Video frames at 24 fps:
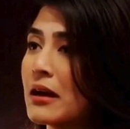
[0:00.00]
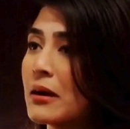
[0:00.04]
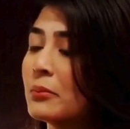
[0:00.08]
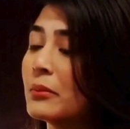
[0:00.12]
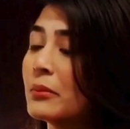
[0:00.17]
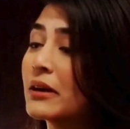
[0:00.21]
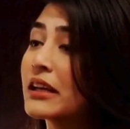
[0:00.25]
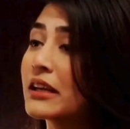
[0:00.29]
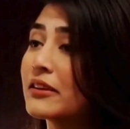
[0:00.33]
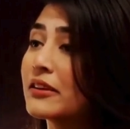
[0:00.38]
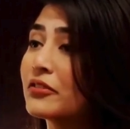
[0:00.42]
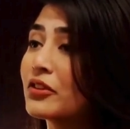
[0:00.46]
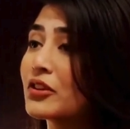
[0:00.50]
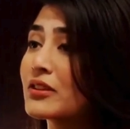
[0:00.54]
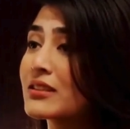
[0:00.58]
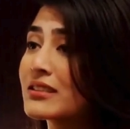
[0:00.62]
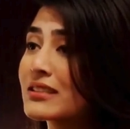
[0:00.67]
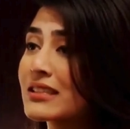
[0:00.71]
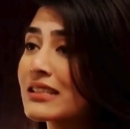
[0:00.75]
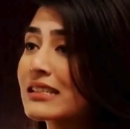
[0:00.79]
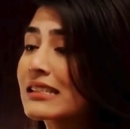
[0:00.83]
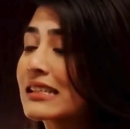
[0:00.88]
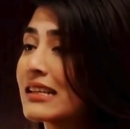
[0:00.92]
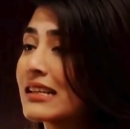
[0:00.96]
But if you're
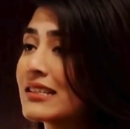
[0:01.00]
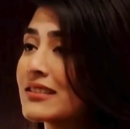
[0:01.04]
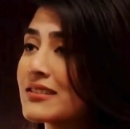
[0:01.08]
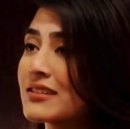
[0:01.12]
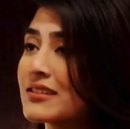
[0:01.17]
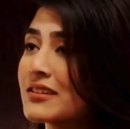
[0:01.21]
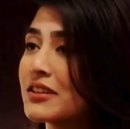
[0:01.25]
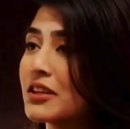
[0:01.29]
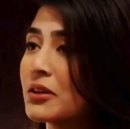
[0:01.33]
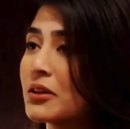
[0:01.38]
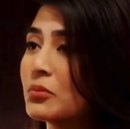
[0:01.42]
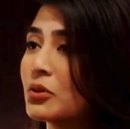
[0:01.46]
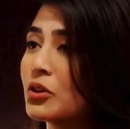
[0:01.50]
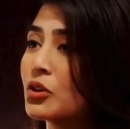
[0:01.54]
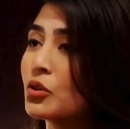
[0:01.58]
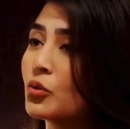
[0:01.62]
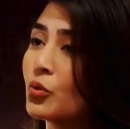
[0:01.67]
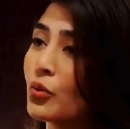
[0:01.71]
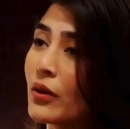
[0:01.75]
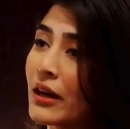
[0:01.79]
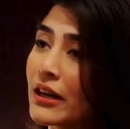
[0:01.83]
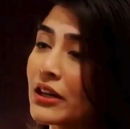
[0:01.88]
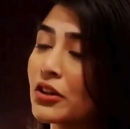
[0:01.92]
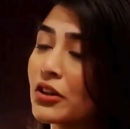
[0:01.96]
still concerned about
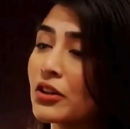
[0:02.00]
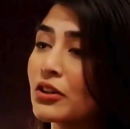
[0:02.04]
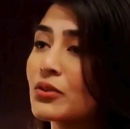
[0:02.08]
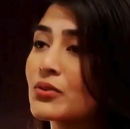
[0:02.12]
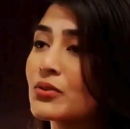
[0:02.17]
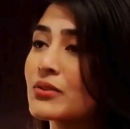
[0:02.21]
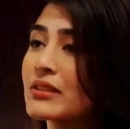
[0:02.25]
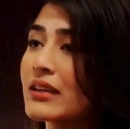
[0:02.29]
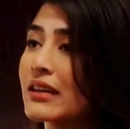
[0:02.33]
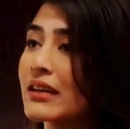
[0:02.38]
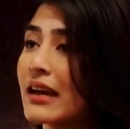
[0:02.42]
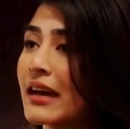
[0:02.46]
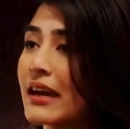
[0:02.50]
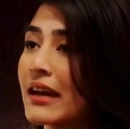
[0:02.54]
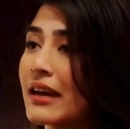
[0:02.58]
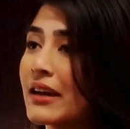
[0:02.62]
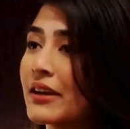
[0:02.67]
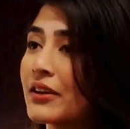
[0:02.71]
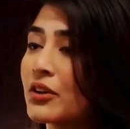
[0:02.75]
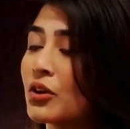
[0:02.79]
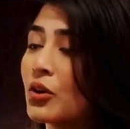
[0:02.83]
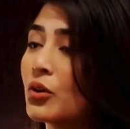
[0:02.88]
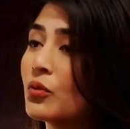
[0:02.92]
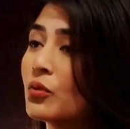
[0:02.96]
why you're losing
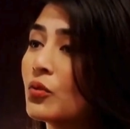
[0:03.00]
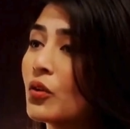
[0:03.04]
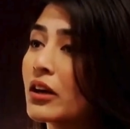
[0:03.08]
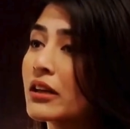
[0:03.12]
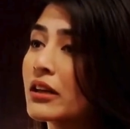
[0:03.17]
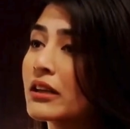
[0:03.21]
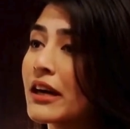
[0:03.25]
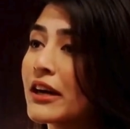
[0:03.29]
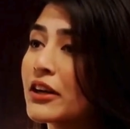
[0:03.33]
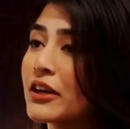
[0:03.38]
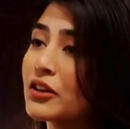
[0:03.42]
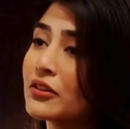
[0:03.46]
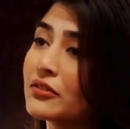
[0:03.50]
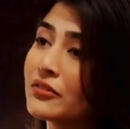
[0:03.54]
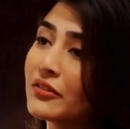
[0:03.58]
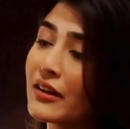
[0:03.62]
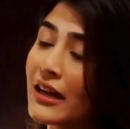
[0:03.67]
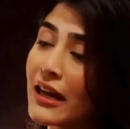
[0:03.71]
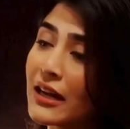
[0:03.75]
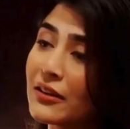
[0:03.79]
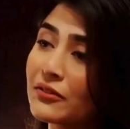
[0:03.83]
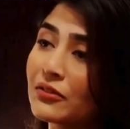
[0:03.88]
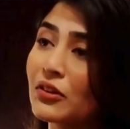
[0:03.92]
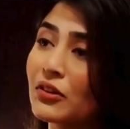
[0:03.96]
hair or what kind of
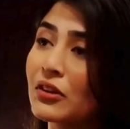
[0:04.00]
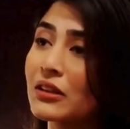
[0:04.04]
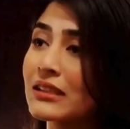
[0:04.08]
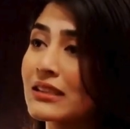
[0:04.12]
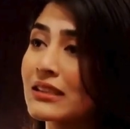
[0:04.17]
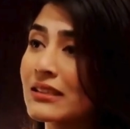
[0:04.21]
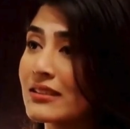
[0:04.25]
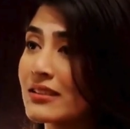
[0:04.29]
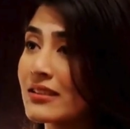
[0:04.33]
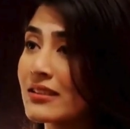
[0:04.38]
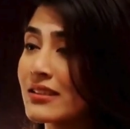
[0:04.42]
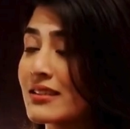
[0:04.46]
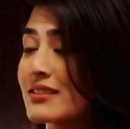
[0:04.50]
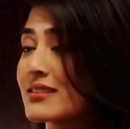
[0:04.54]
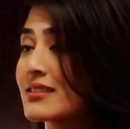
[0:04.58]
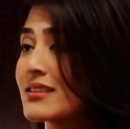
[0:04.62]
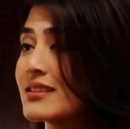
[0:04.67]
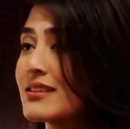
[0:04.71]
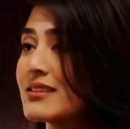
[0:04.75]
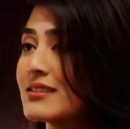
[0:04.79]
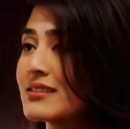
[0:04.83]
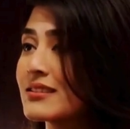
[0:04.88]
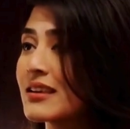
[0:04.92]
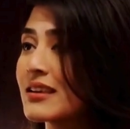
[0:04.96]
hair fall this
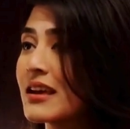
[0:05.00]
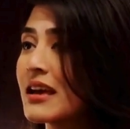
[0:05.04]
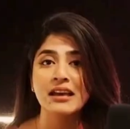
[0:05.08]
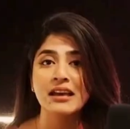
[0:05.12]
is,